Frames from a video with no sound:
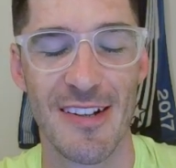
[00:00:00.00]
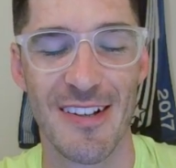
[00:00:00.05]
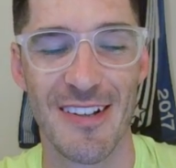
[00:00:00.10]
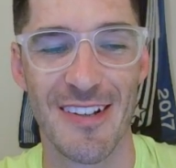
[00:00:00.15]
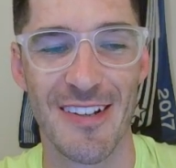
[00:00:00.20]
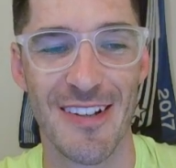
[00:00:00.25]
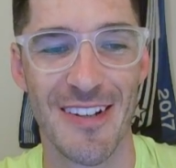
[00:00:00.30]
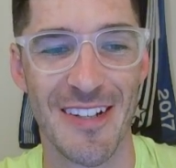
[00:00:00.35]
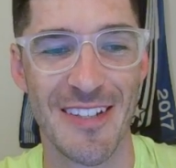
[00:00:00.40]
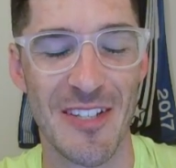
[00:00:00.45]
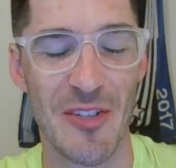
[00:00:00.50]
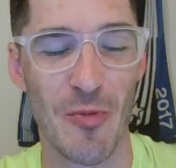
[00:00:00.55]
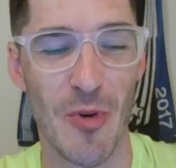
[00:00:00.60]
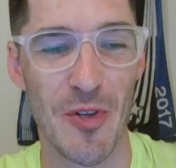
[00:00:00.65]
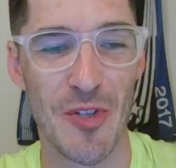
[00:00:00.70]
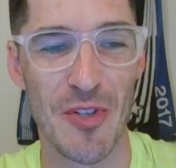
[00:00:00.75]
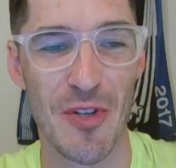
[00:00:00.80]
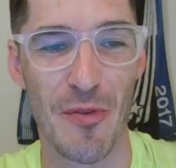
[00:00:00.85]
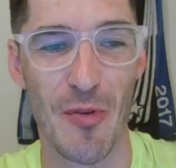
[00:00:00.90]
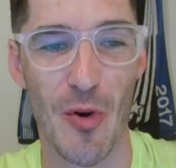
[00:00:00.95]
I didn't
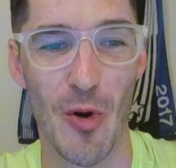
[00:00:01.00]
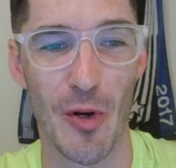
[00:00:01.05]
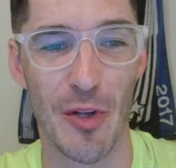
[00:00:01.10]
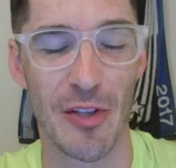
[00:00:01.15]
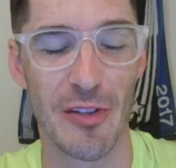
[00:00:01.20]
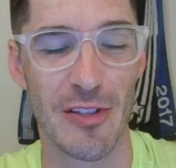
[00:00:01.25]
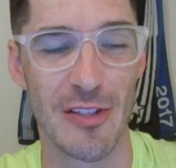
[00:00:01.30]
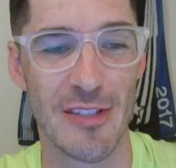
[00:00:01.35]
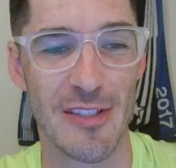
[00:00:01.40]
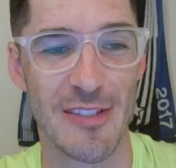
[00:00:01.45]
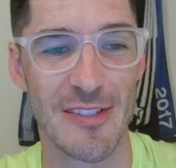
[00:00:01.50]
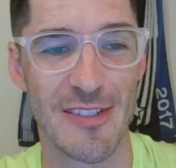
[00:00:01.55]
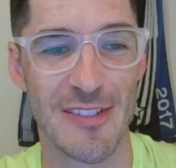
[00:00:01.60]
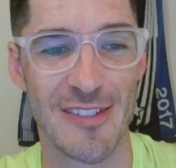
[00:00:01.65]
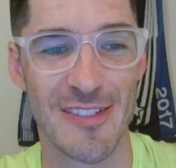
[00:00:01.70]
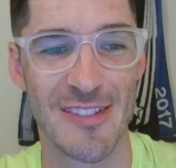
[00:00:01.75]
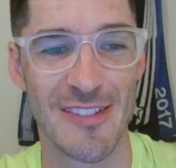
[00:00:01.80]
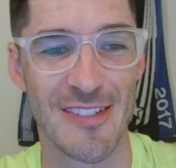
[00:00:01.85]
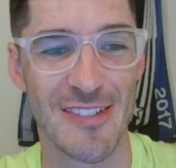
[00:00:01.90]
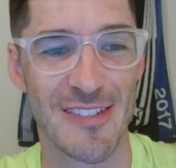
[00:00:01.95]
watch enough
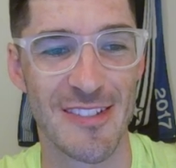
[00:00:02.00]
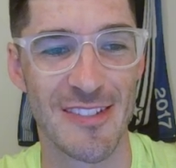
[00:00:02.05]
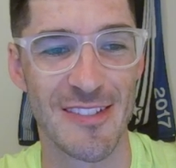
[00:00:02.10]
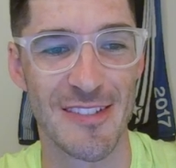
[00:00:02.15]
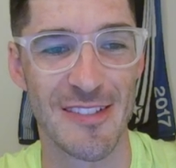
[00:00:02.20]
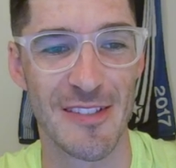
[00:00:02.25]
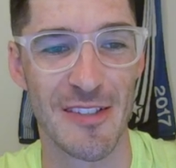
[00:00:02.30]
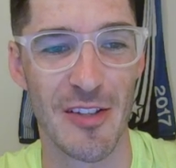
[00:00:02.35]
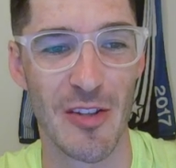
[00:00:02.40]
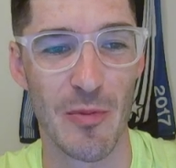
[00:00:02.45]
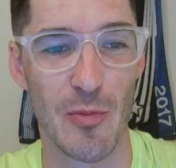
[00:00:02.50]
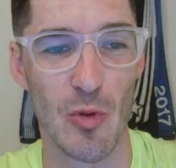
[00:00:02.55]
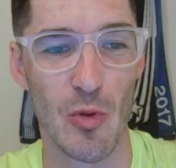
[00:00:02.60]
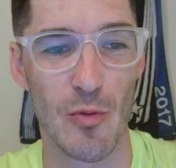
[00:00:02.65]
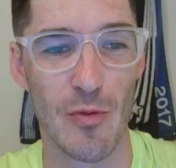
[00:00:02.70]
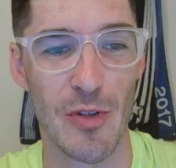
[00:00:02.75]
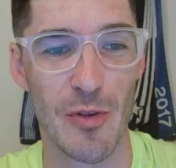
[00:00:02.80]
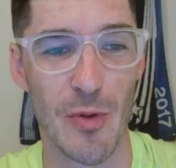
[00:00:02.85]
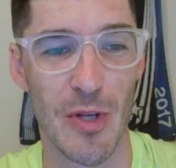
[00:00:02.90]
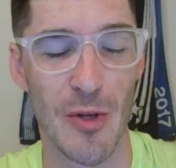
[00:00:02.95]
Hercules, the
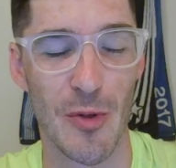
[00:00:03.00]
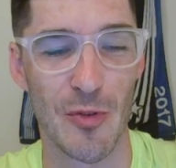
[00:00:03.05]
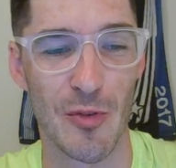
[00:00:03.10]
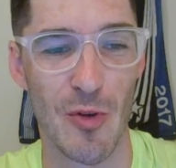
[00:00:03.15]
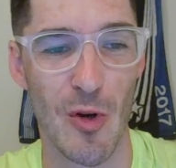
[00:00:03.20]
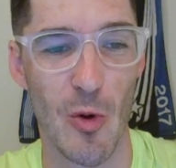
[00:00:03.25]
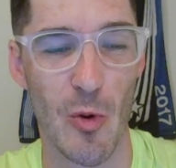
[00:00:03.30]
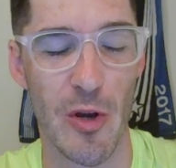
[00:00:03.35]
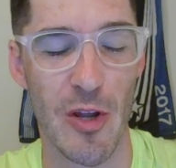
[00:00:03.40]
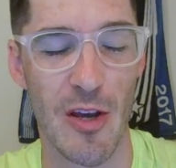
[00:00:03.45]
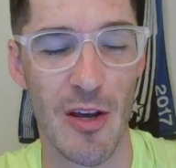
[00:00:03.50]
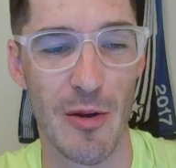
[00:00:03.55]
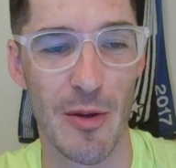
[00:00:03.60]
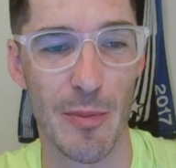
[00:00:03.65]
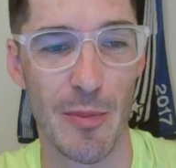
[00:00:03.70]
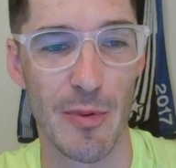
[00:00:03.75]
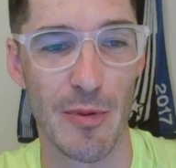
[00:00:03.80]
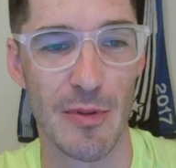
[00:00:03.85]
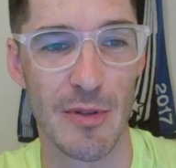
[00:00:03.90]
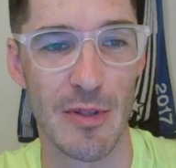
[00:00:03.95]
movie, when I was growing up.